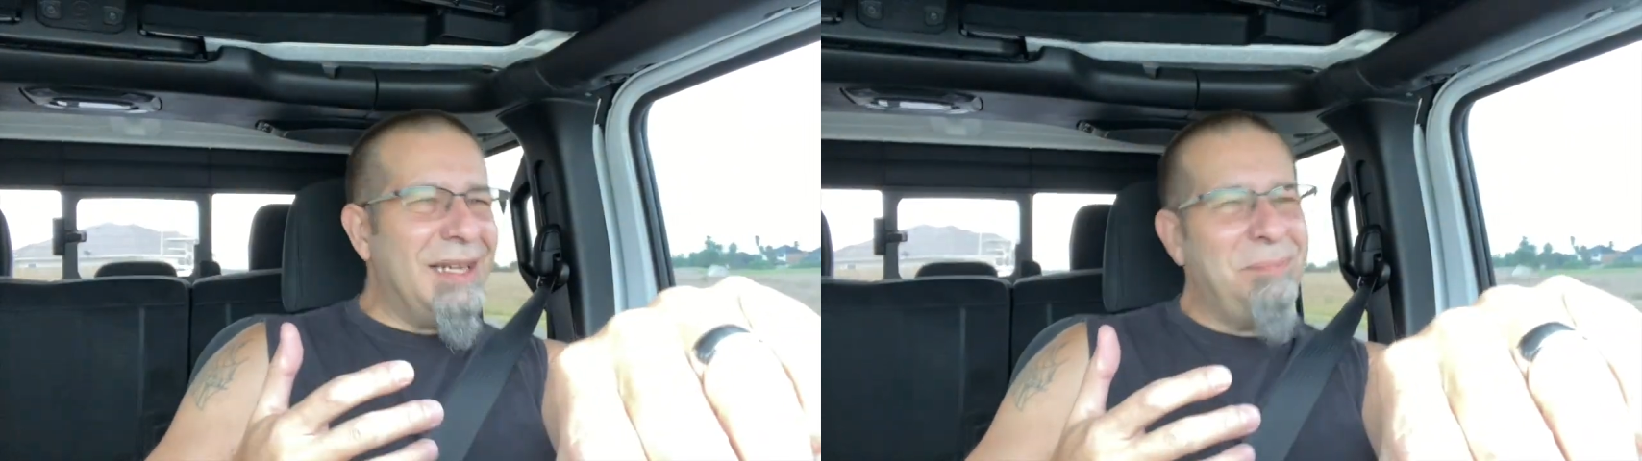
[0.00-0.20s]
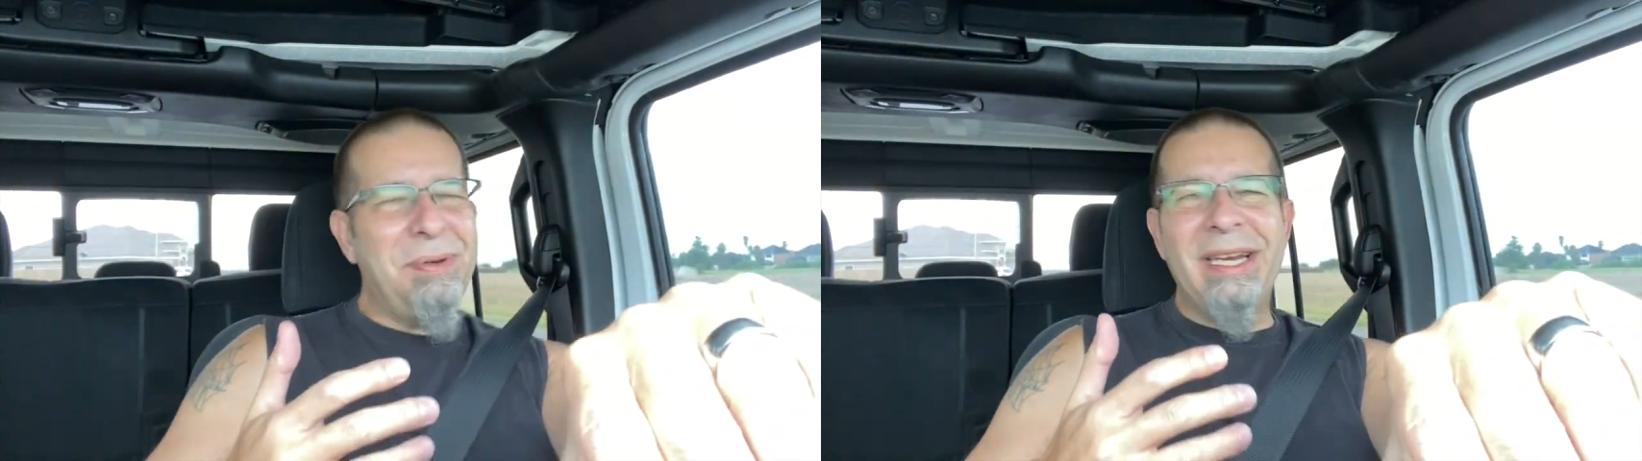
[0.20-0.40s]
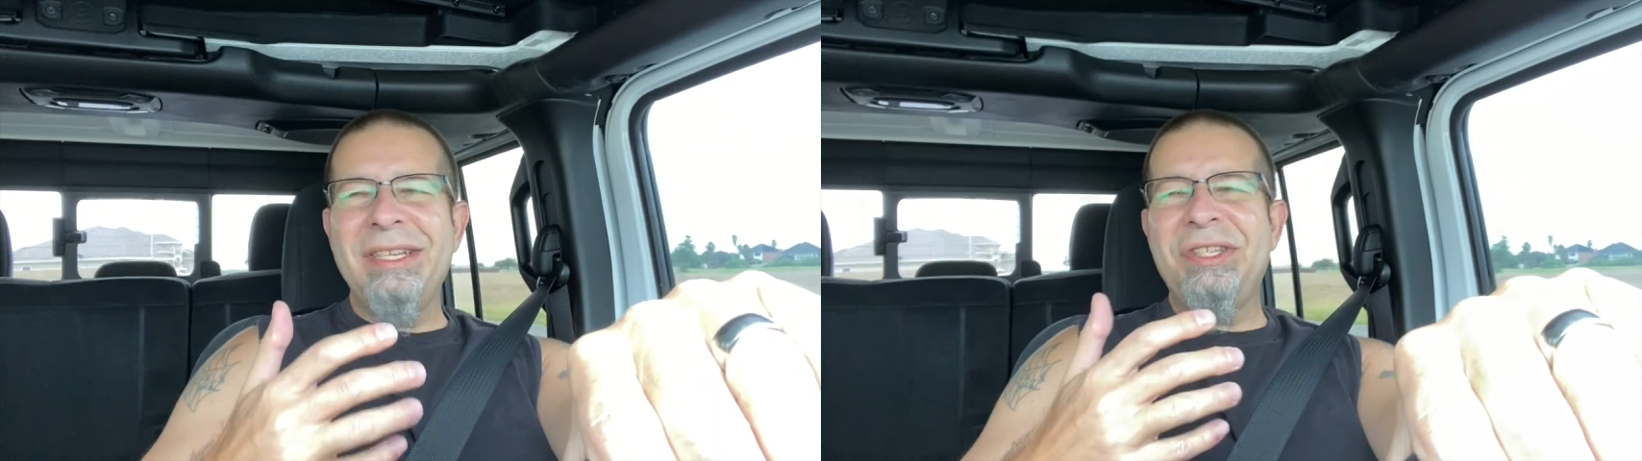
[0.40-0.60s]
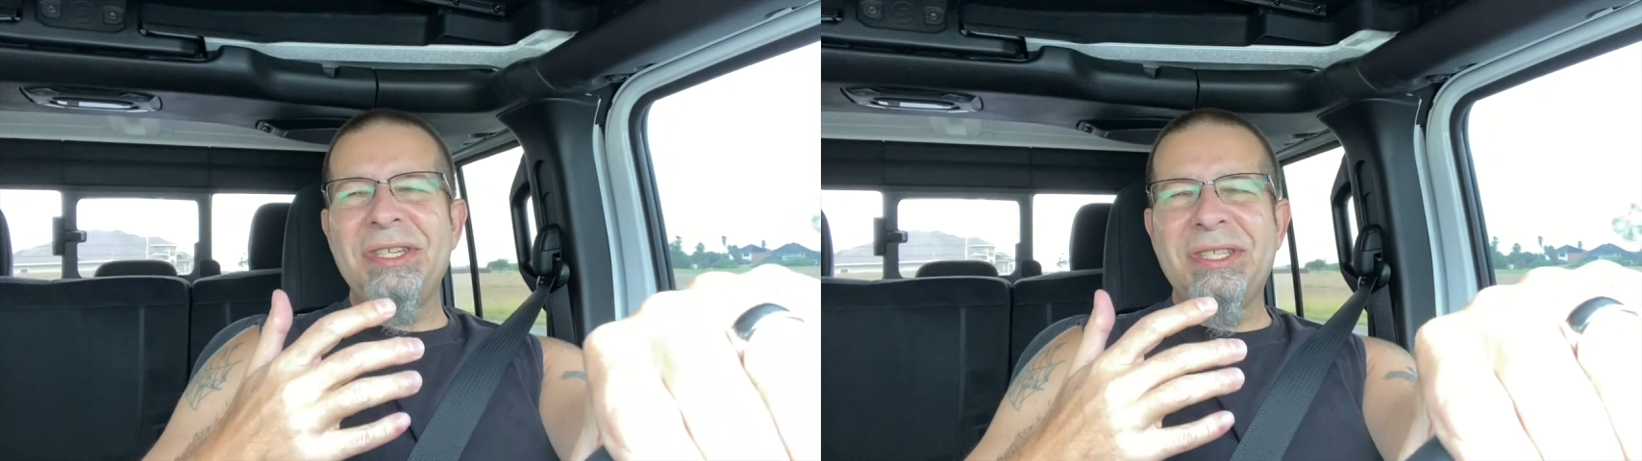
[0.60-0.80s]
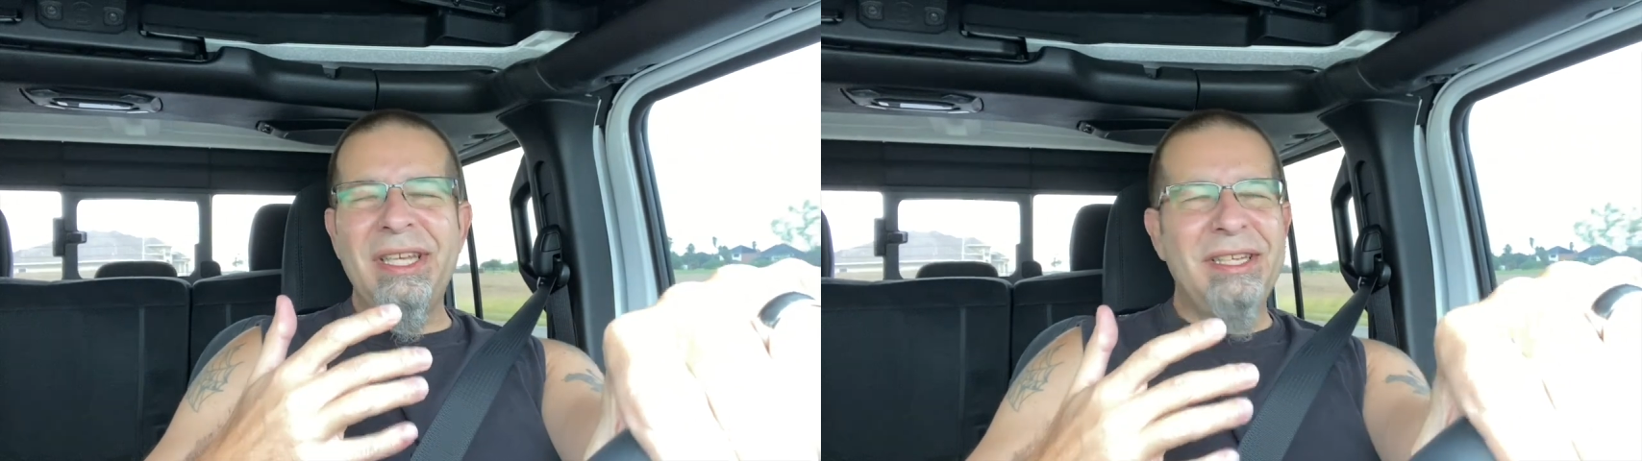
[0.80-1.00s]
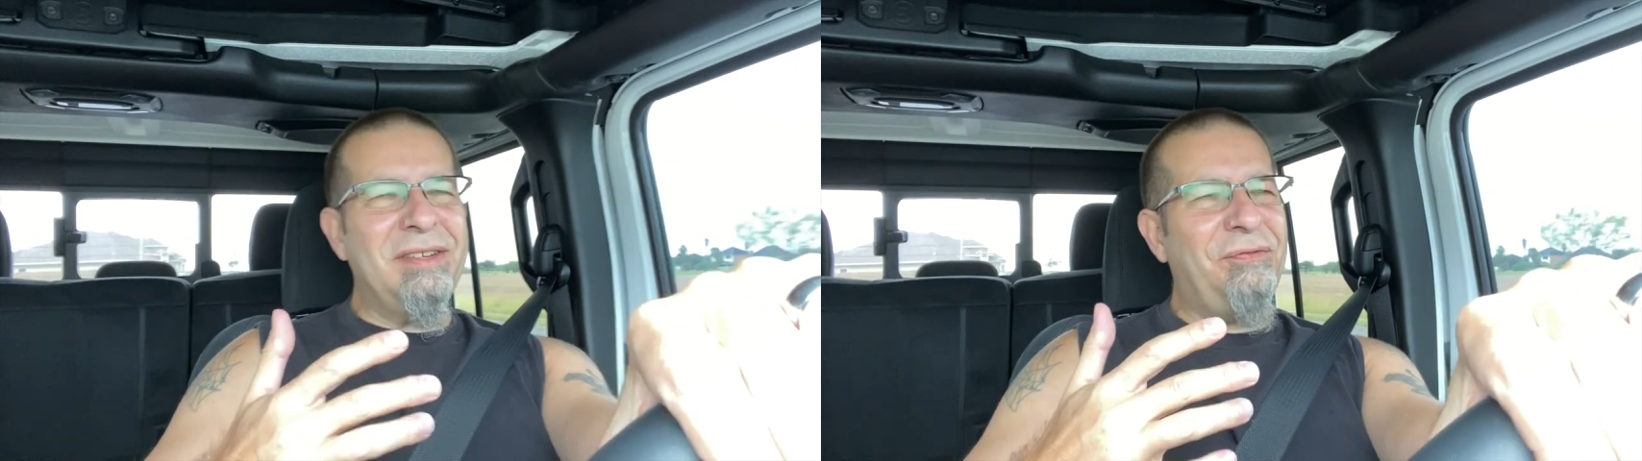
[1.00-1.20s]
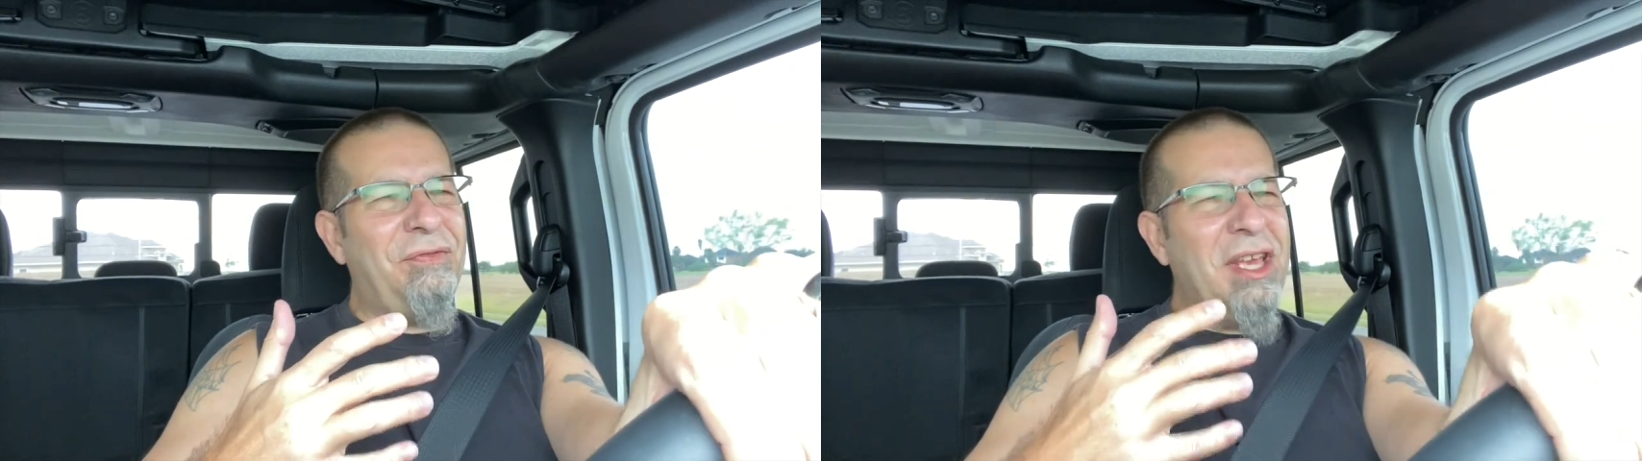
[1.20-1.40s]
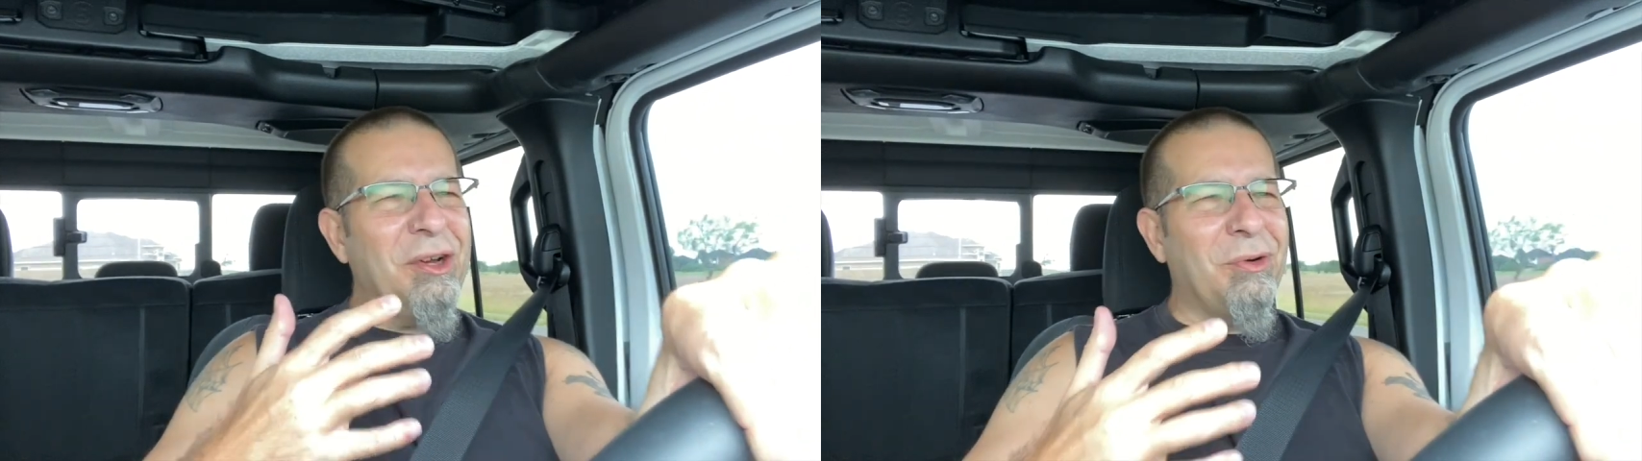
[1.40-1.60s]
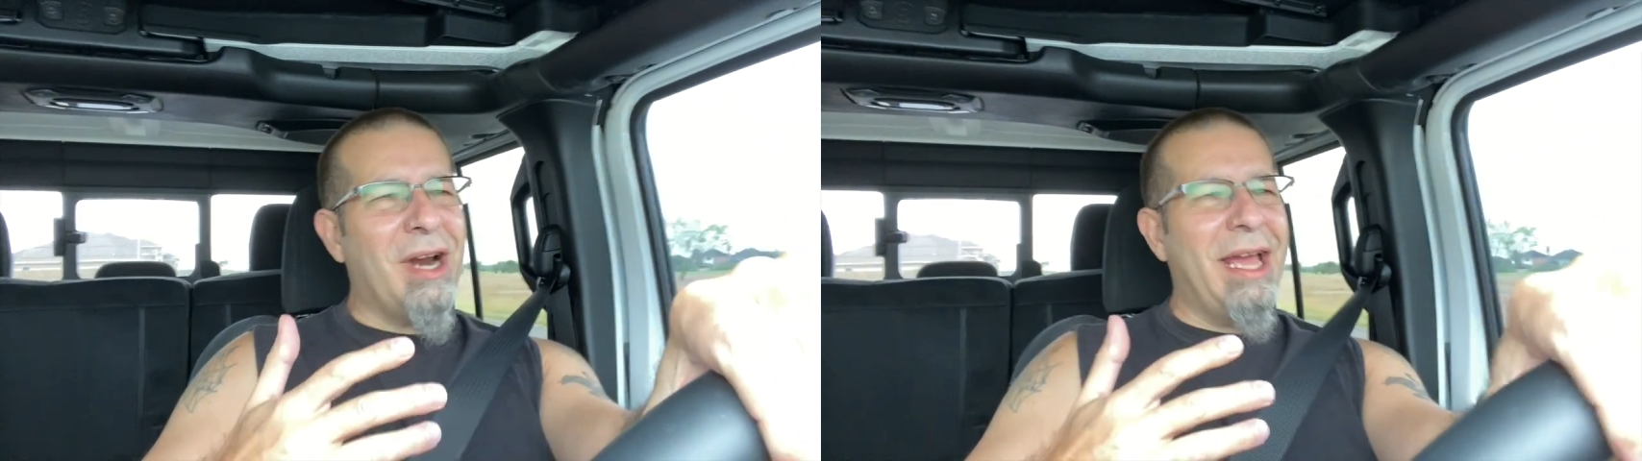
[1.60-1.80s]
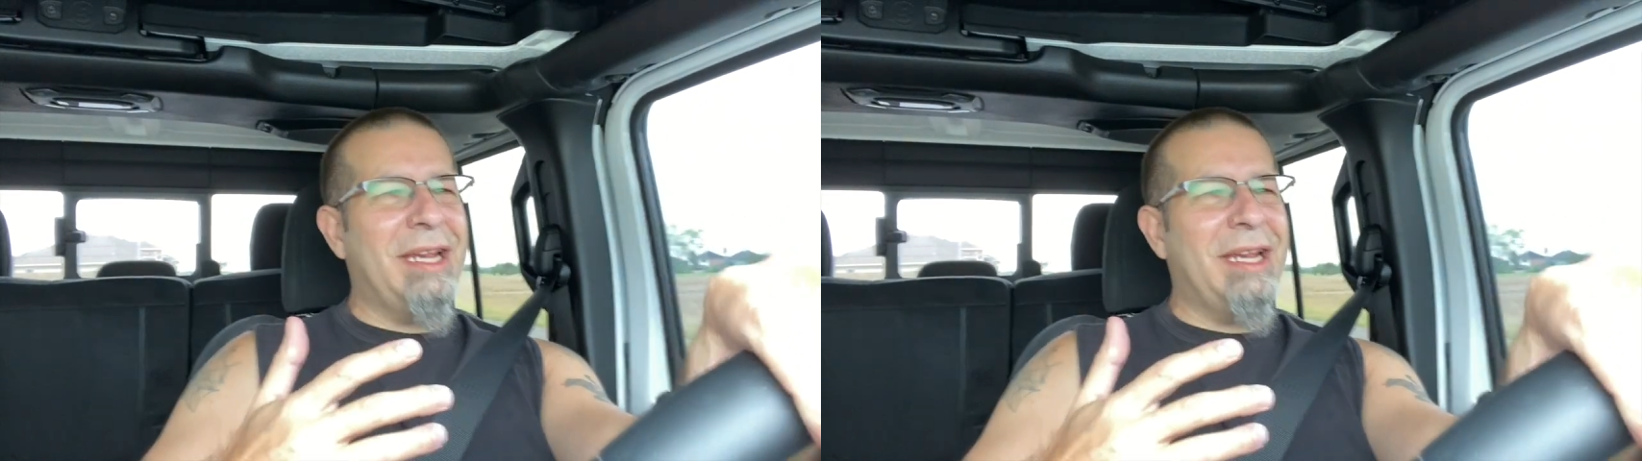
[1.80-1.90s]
But it just didn't feel right.